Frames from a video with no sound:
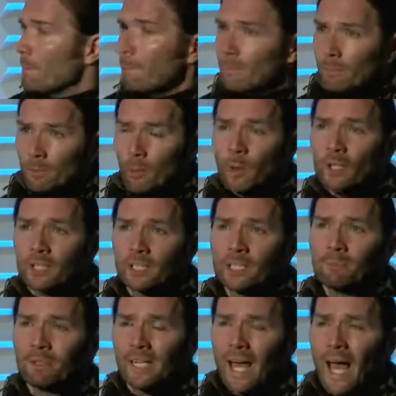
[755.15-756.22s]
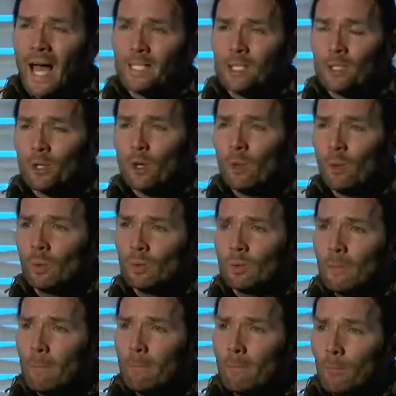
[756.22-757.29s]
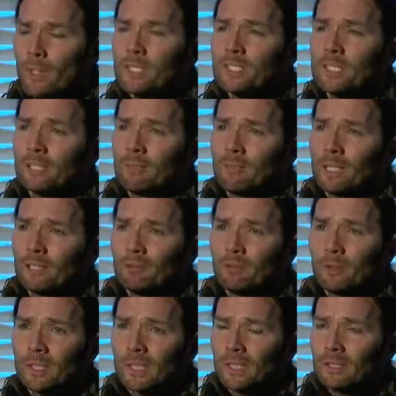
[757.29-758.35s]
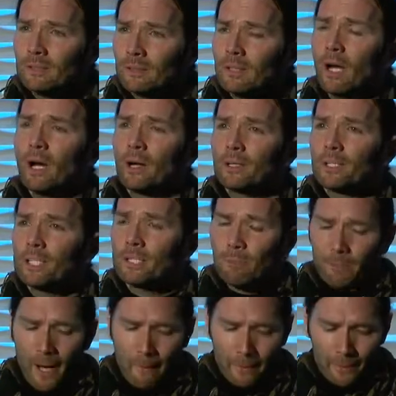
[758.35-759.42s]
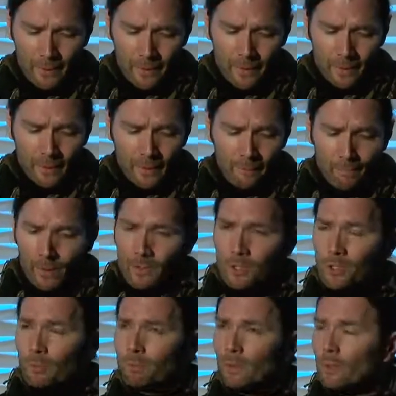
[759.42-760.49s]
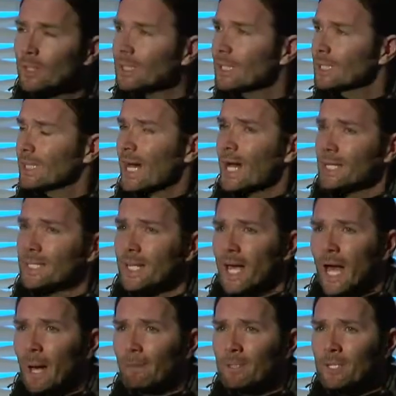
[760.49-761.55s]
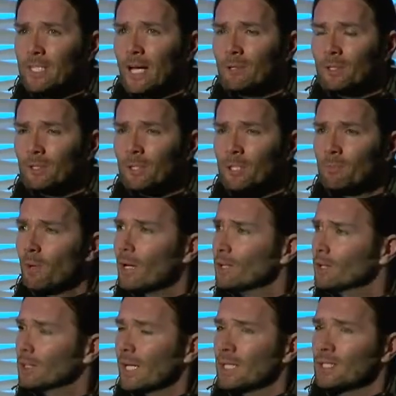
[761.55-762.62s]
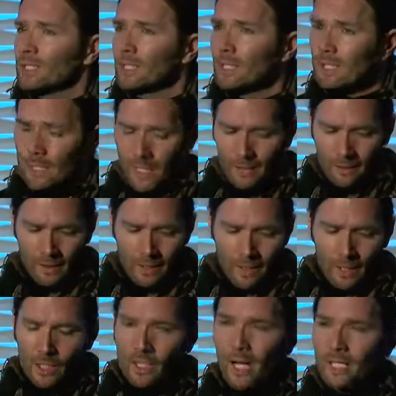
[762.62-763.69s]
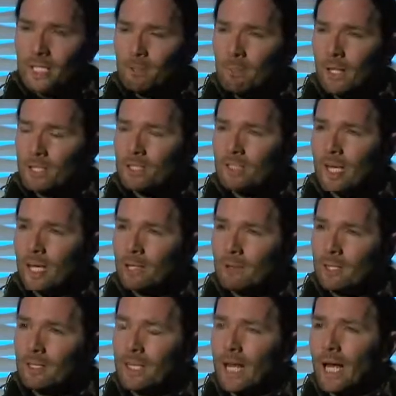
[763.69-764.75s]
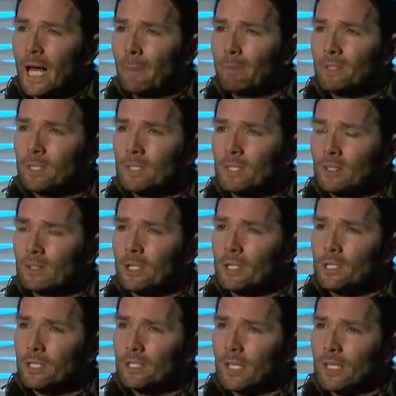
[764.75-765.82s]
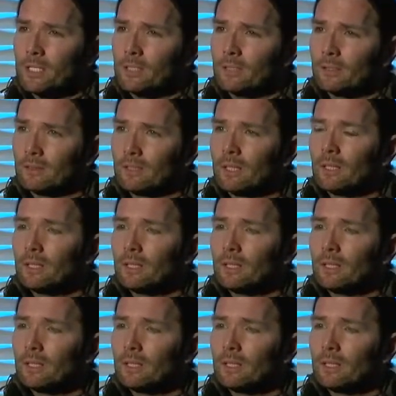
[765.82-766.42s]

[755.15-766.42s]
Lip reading: works, but it has its own wisdom if we can harness it properly. So bloating and gas, that happens down in the small intestine, and then constipation, diarrhea, that happens in the large intestine